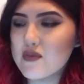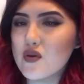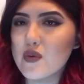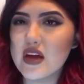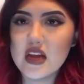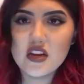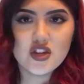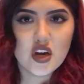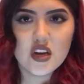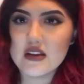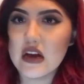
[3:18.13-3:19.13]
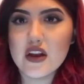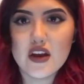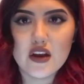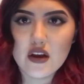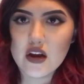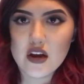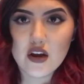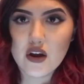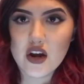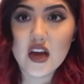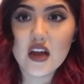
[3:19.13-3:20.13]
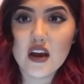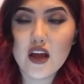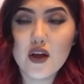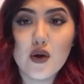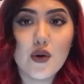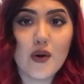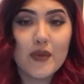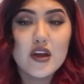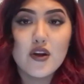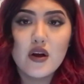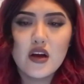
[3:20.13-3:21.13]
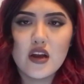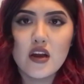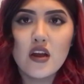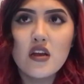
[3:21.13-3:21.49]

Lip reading: So we kind of jotted down in our head like, oh, I'm gonna go ahead.